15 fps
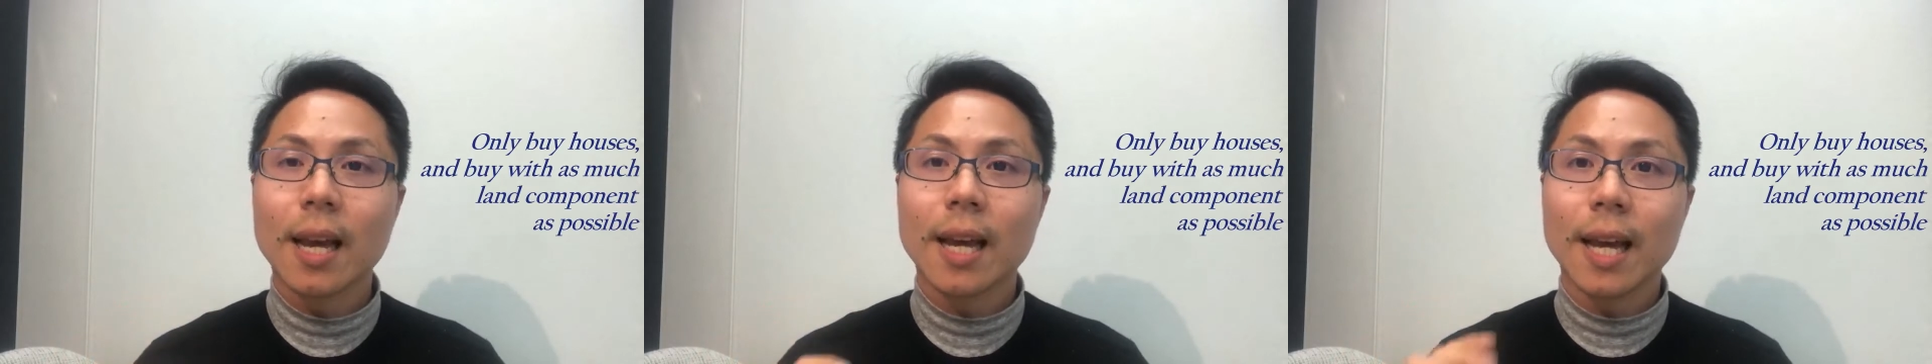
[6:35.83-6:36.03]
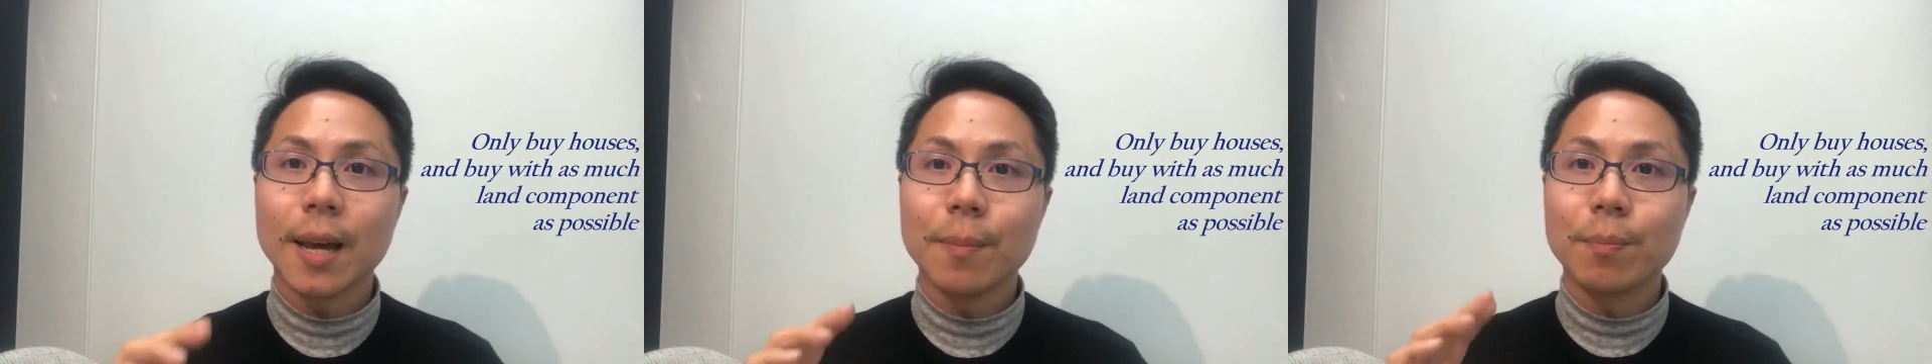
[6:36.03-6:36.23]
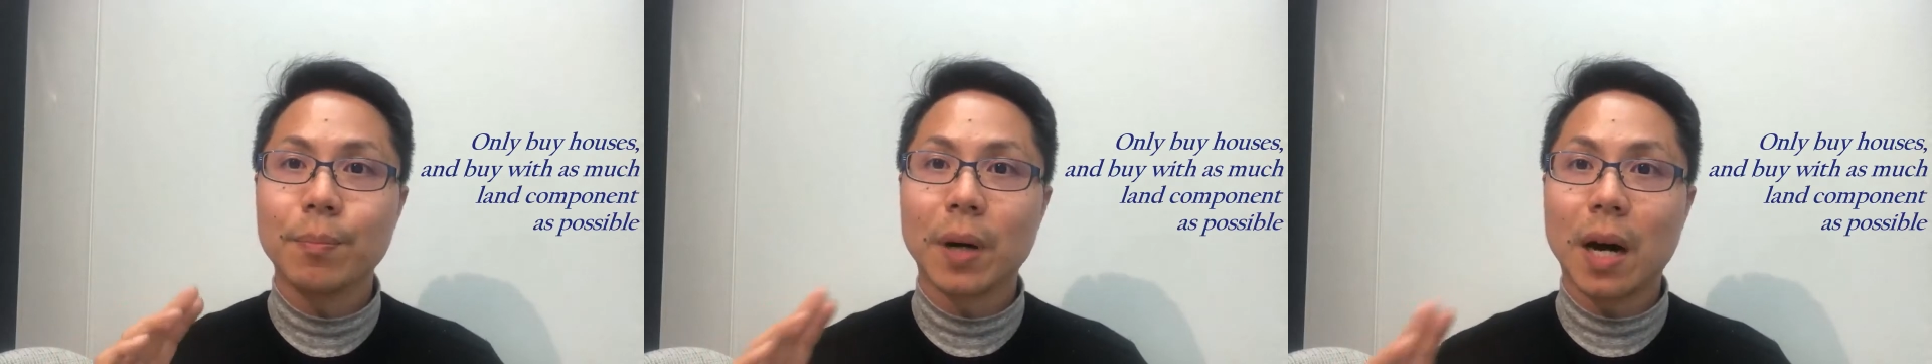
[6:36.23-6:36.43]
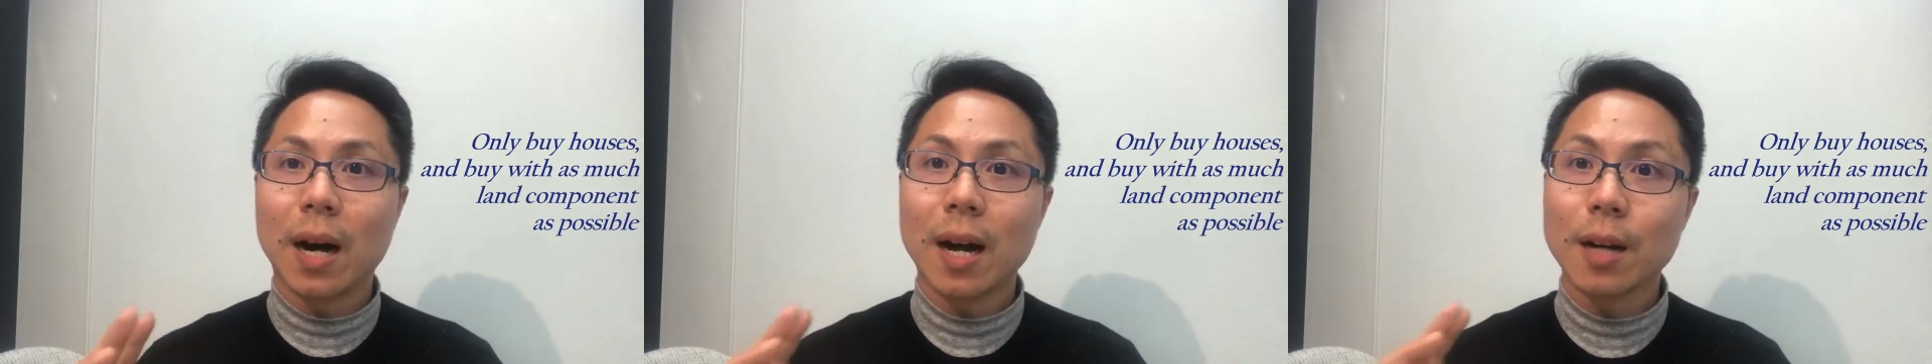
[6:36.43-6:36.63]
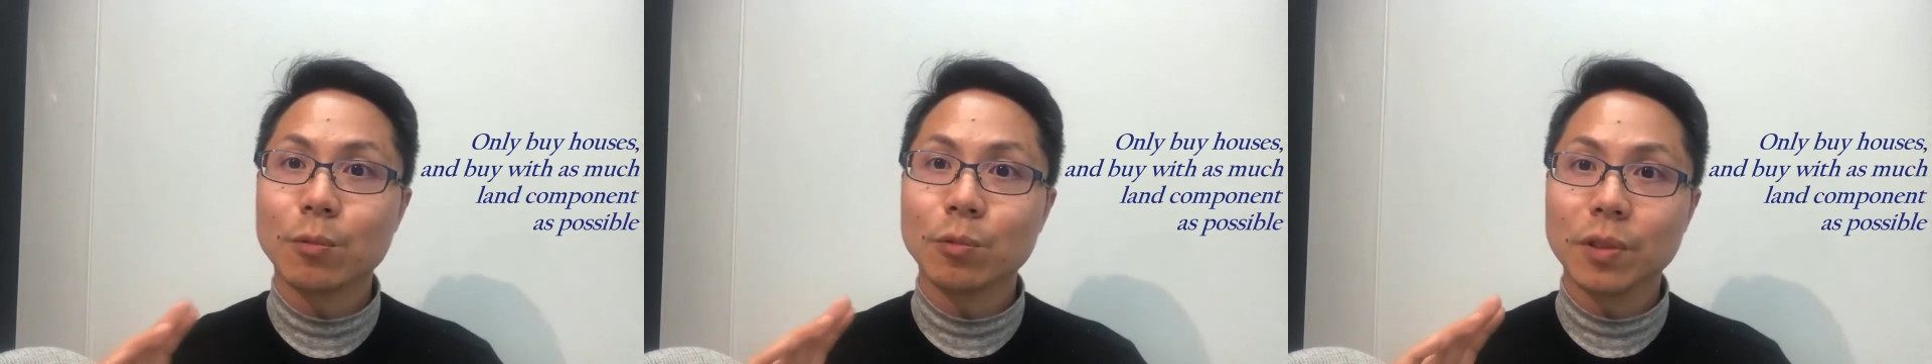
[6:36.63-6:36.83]
and
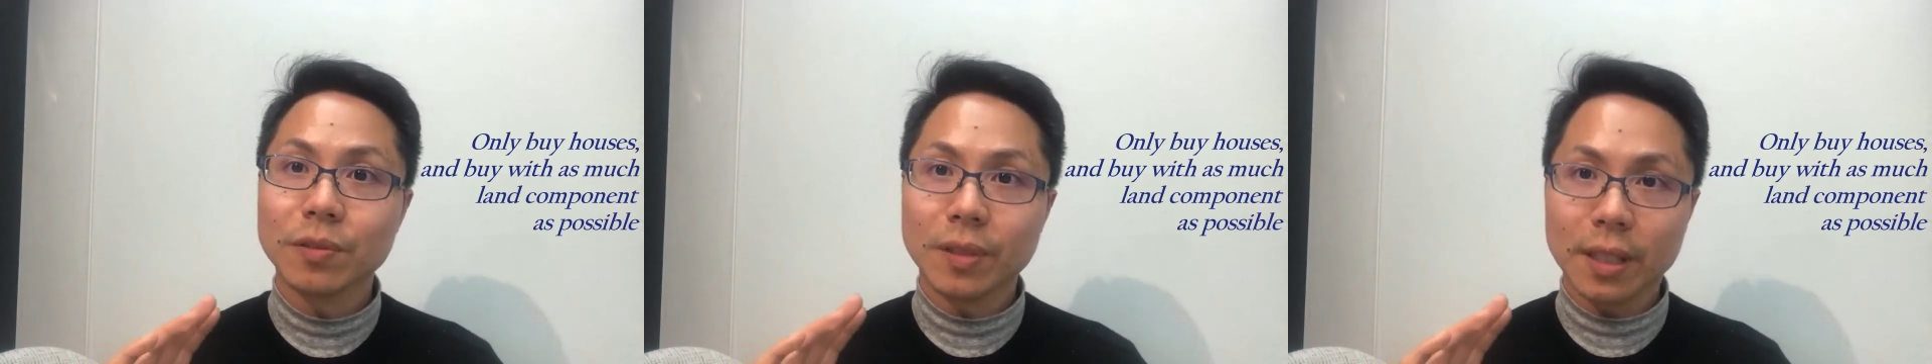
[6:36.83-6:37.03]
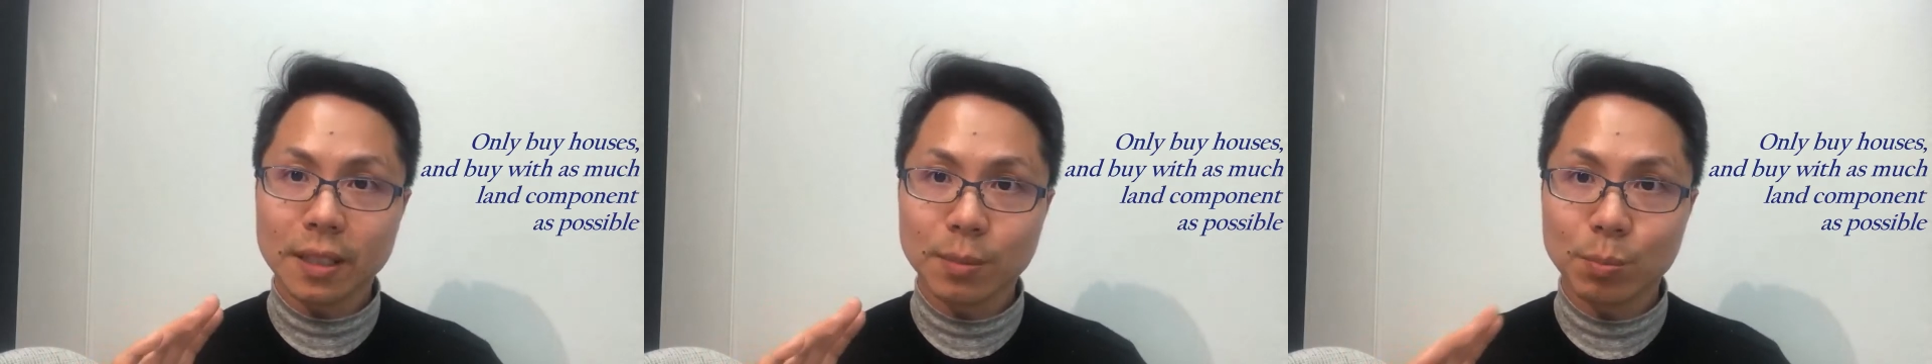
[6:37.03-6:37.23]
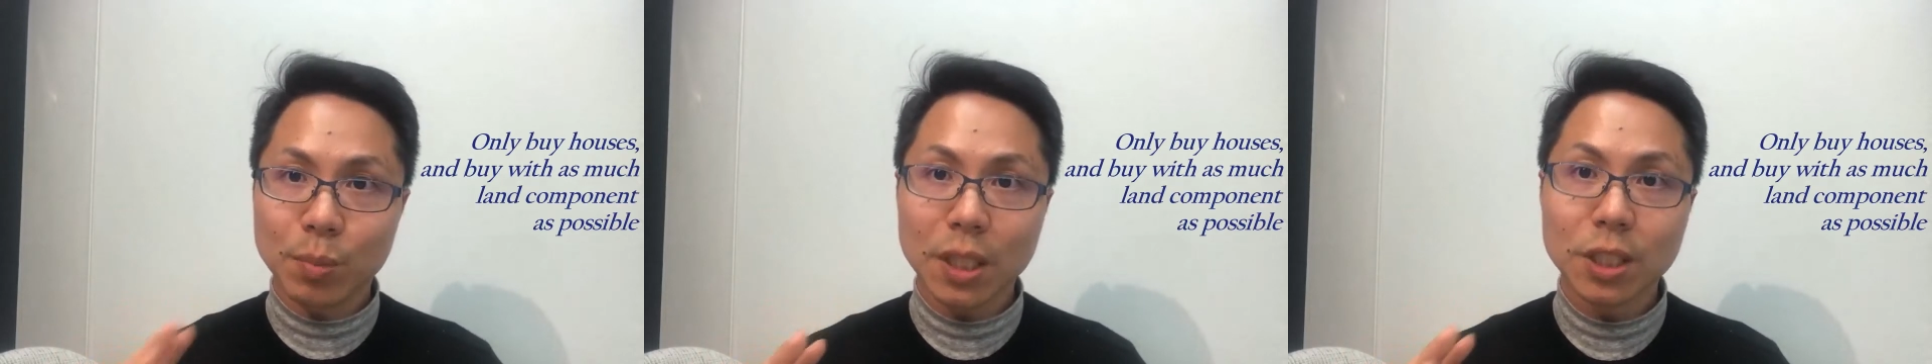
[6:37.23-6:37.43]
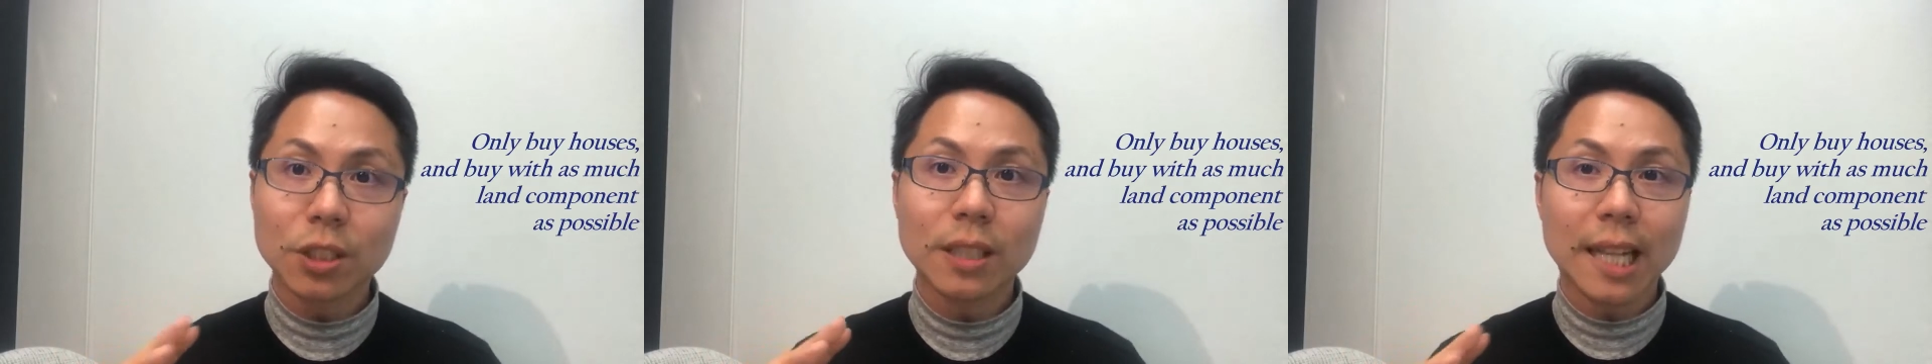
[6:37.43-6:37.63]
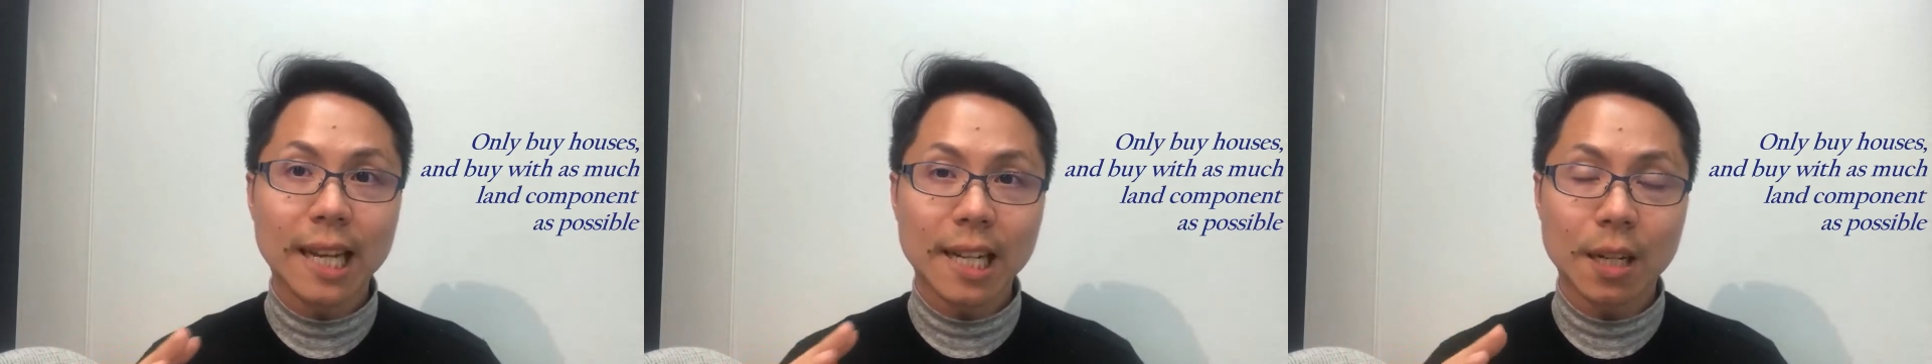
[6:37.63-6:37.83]
buy with as much
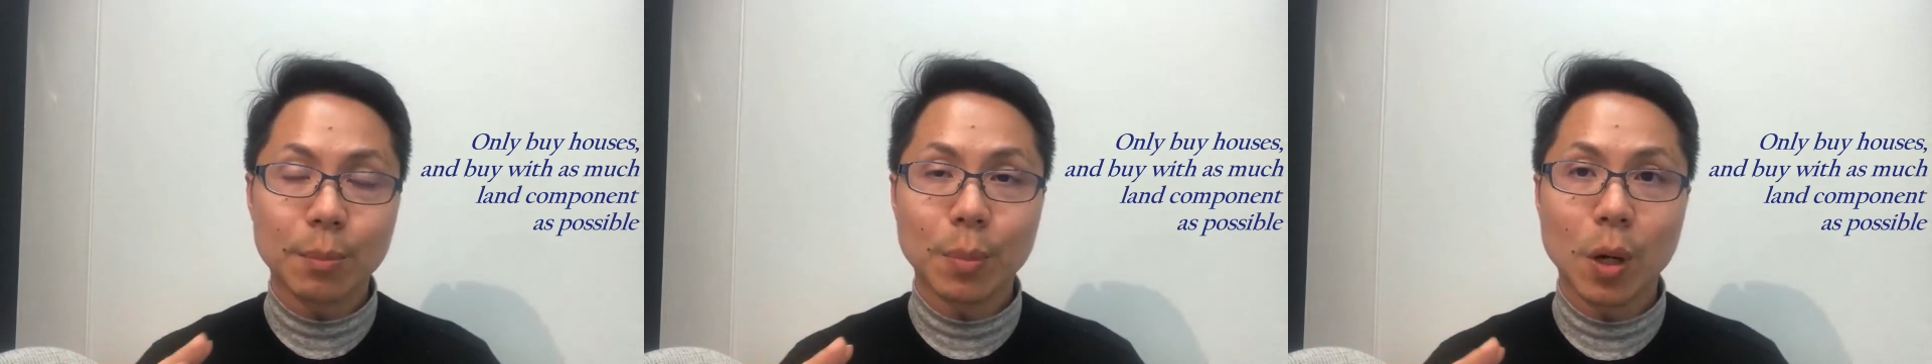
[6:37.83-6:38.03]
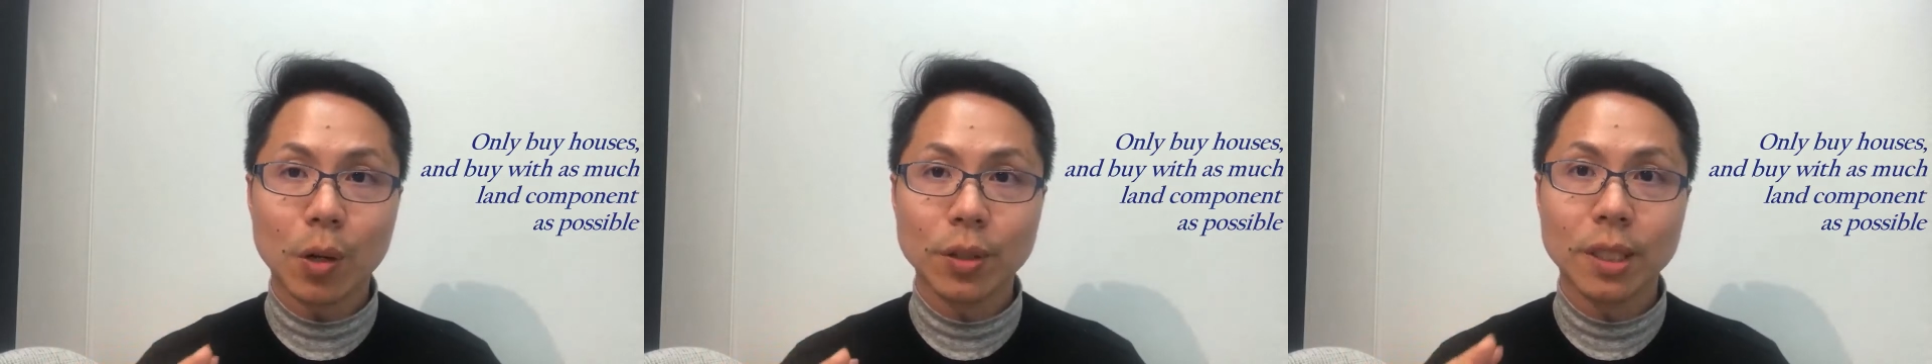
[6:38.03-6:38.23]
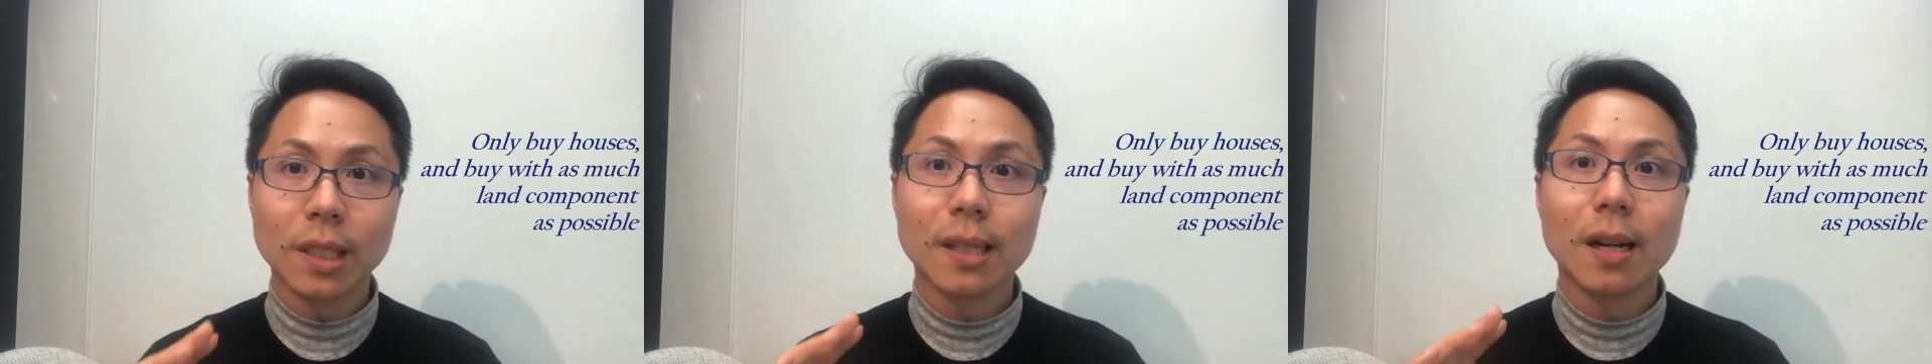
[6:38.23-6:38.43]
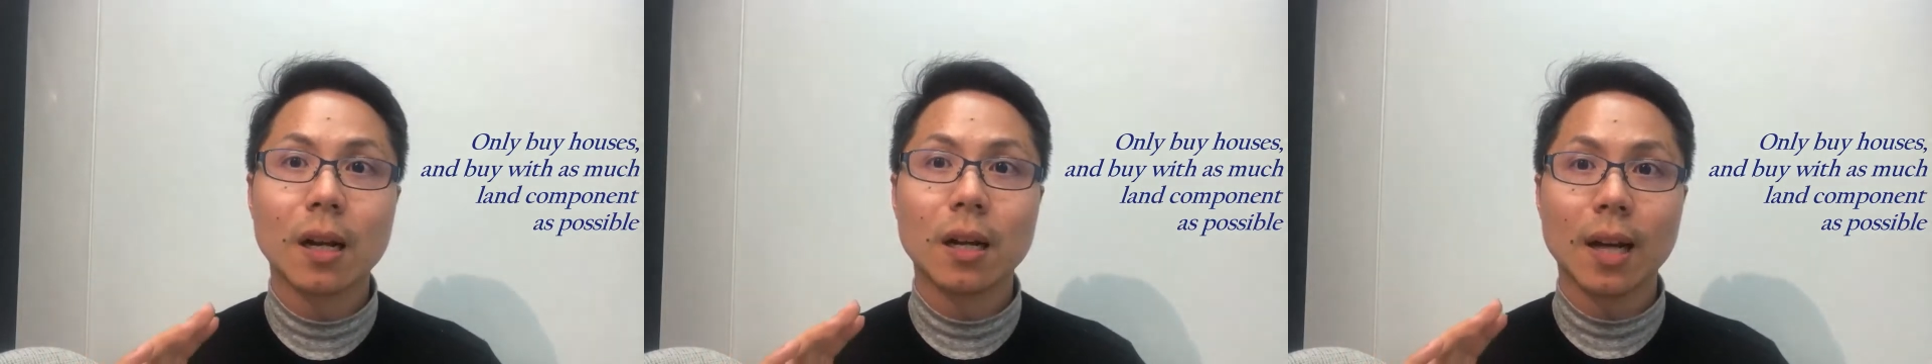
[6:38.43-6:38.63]
land component